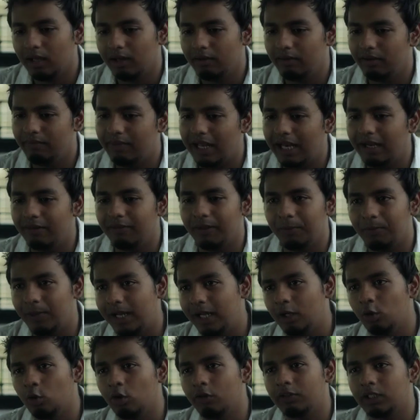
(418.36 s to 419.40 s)
We went, we
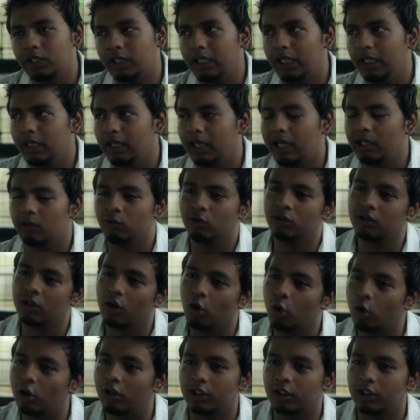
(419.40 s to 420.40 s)
played Urvashi. It was a good